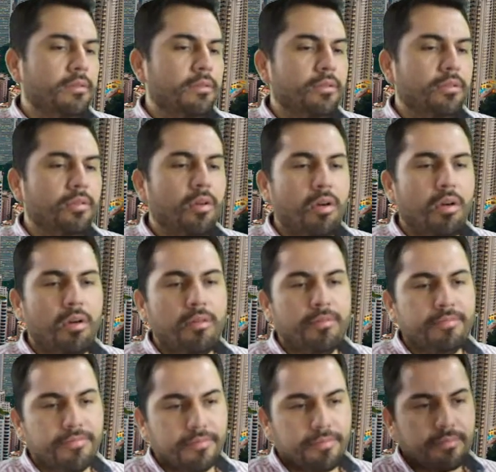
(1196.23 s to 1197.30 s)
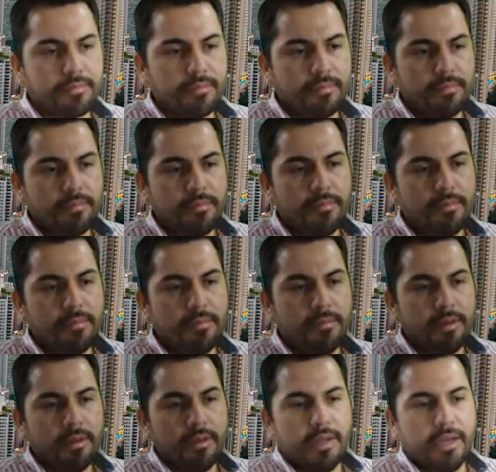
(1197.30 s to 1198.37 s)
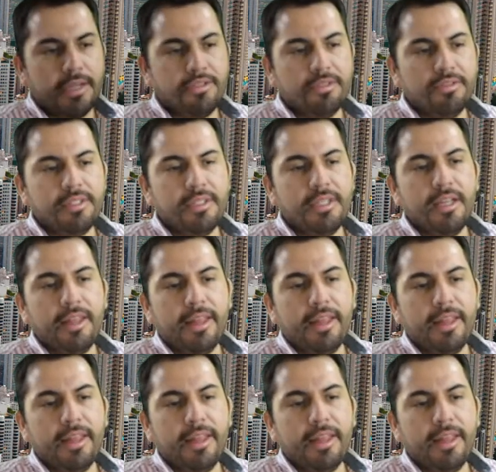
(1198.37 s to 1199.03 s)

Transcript: So, as you see,